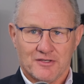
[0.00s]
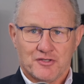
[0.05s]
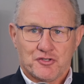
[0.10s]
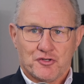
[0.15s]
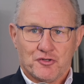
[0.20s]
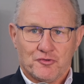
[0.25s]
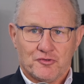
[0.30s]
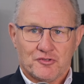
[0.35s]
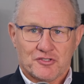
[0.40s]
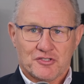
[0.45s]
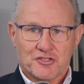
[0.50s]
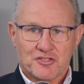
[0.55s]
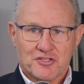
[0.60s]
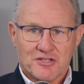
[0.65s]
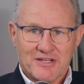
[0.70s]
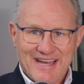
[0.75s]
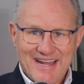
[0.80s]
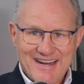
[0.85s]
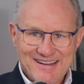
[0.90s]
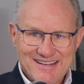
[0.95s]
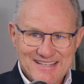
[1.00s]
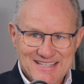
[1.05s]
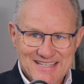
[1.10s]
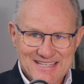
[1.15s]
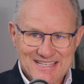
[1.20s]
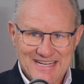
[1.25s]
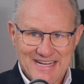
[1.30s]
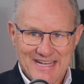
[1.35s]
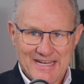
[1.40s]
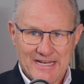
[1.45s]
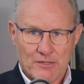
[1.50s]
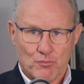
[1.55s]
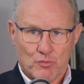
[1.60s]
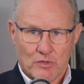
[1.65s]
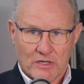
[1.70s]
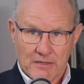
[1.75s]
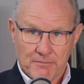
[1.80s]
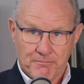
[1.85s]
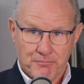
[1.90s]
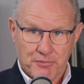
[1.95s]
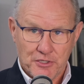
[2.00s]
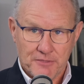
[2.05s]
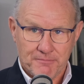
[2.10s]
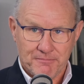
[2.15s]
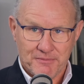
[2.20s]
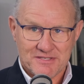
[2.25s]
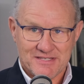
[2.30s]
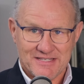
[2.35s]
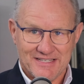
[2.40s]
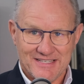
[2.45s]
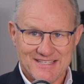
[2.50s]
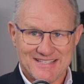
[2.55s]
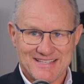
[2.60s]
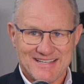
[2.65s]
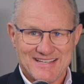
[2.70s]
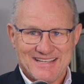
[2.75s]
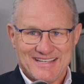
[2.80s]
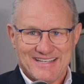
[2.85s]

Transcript: to just understand what our purpose is